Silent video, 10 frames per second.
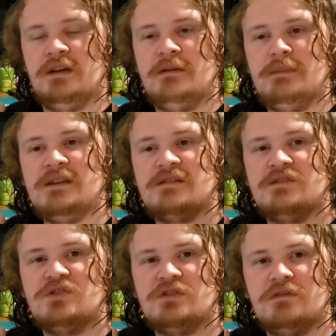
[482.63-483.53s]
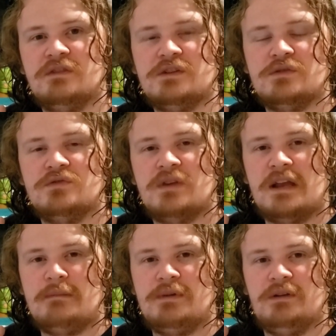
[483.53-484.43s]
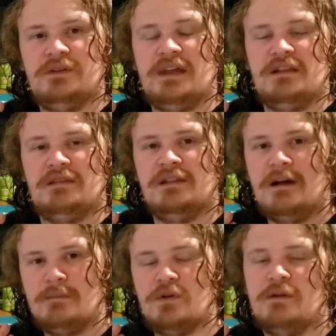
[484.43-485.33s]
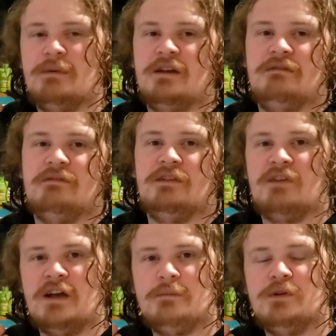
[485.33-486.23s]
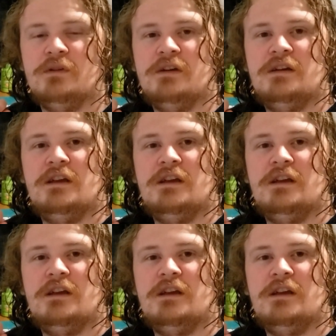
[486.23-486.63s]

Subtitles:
and it makes the Shieldfisher Dragon build a lot more competitively viable.